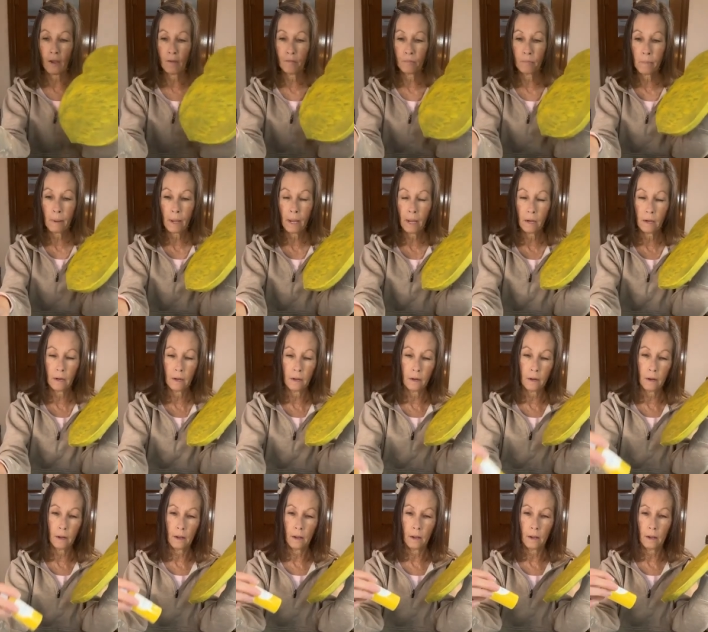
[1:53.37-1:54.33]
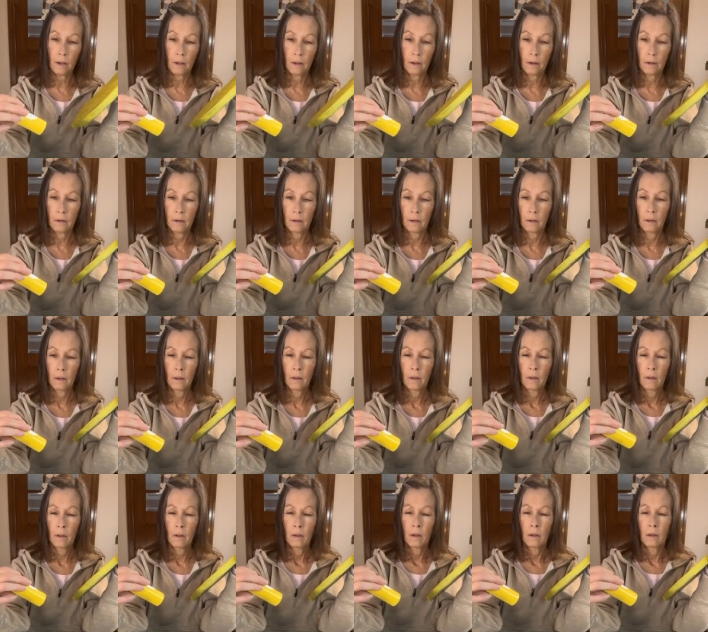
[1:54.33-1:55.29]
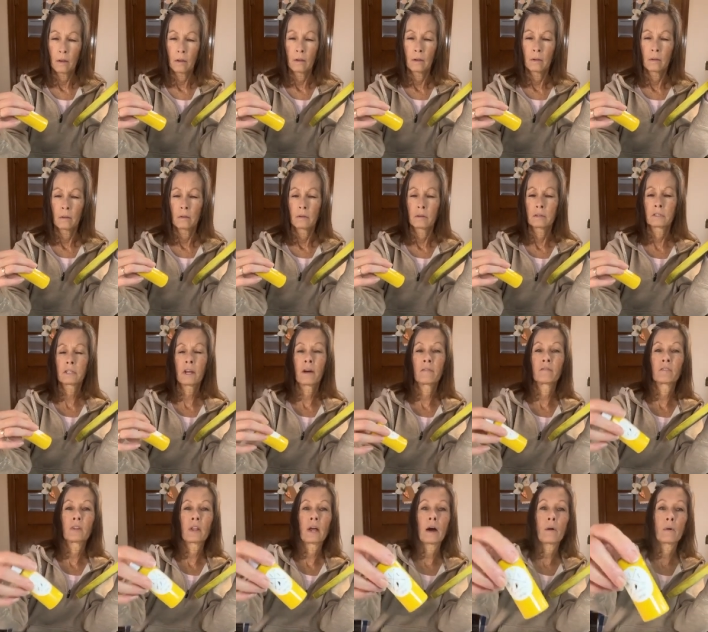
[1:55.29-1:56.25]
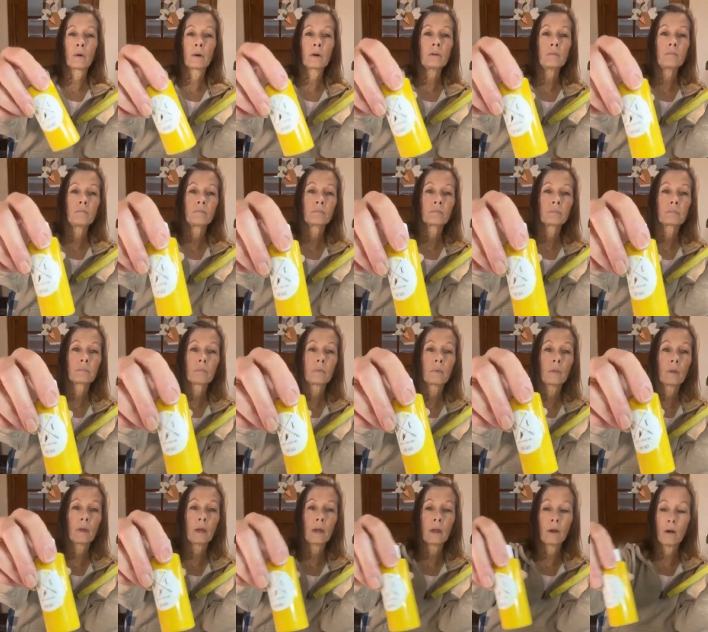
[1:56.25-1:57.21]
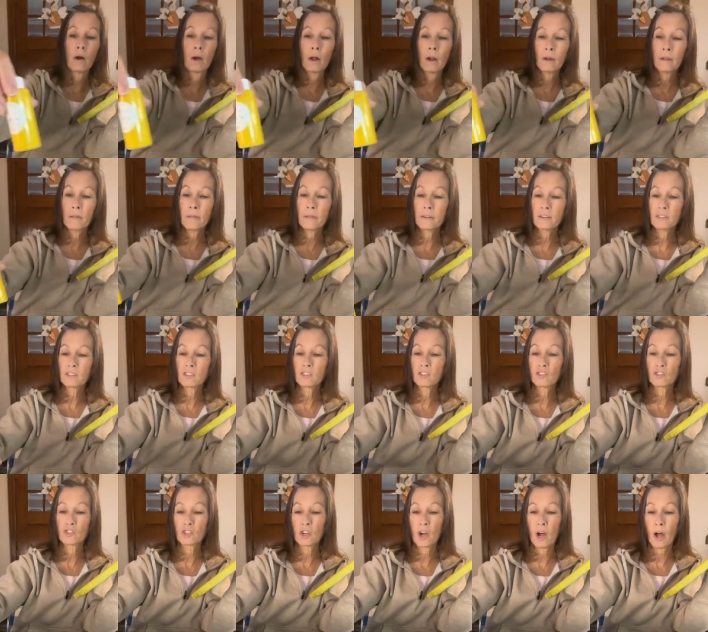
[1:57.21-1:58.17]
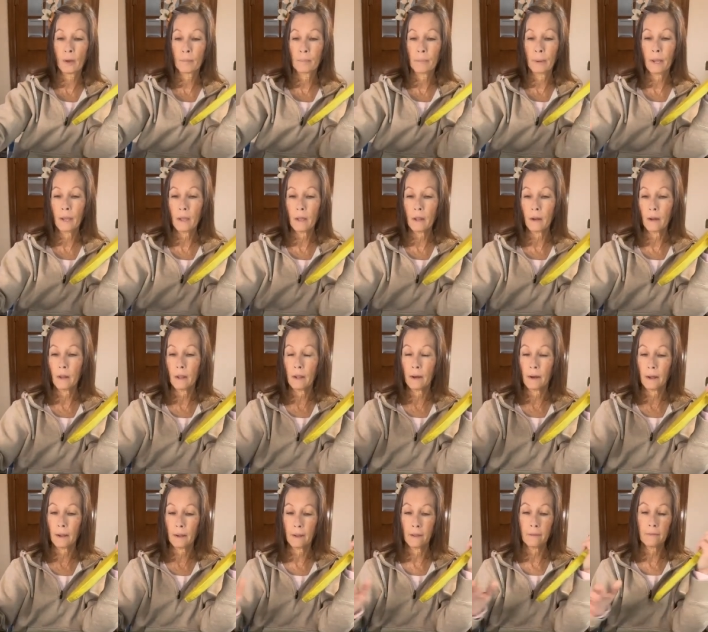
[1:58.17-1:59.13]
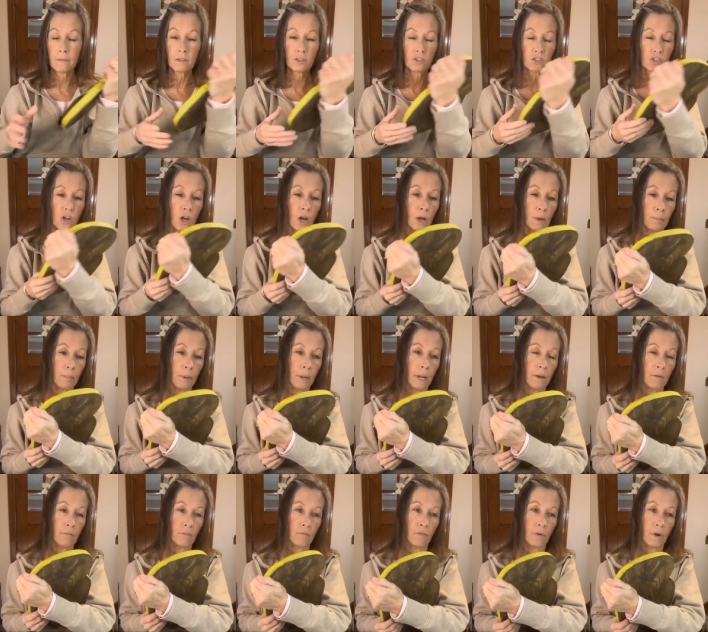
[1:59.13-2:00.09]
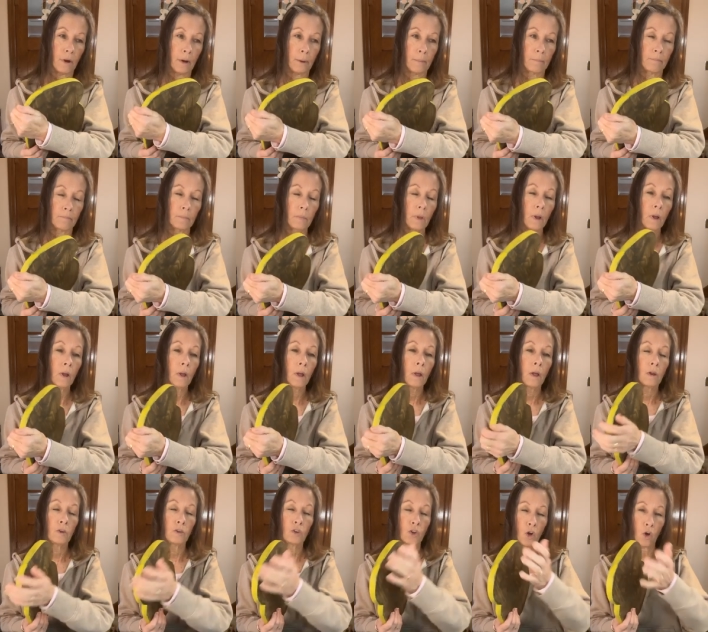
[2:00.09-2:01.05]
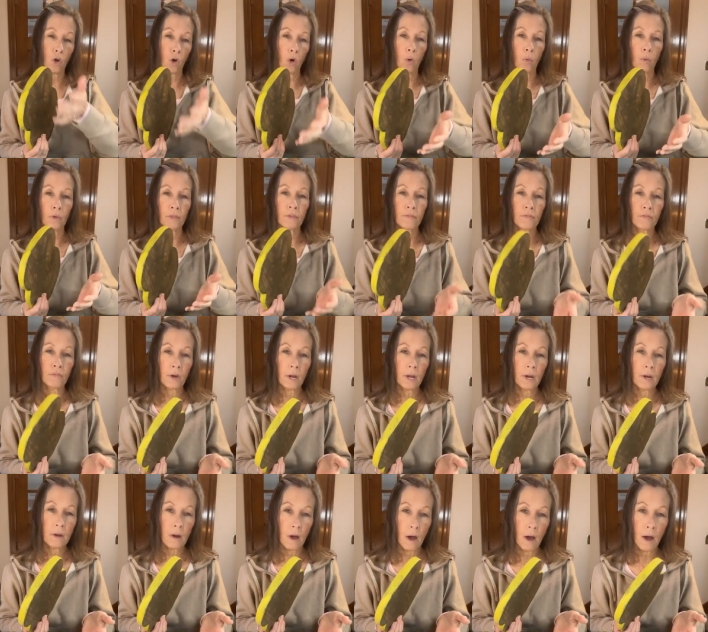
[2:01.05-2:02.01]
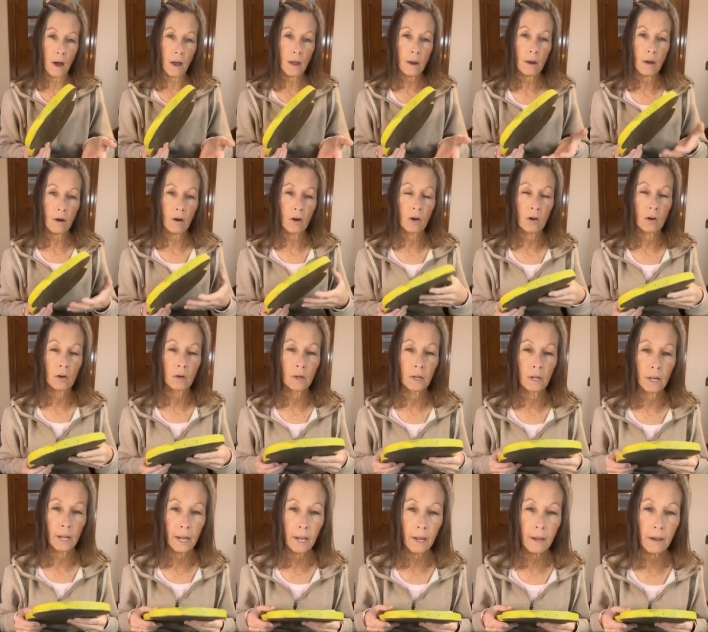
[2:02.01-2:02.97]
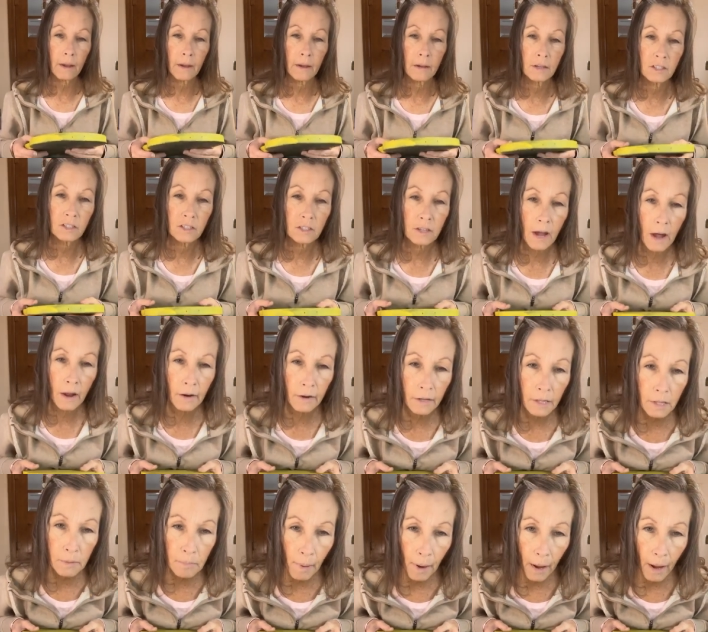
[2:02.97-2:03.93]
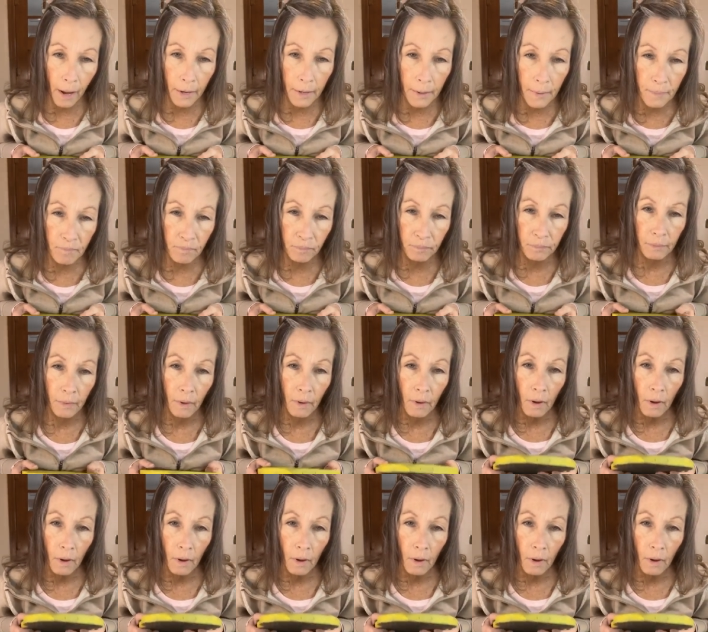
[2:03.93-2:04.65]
I've painted in sunflower, and all of this is chalk paint, and I get the chalk paint from Nicole with Afraid Not. Her link is down at the bottom.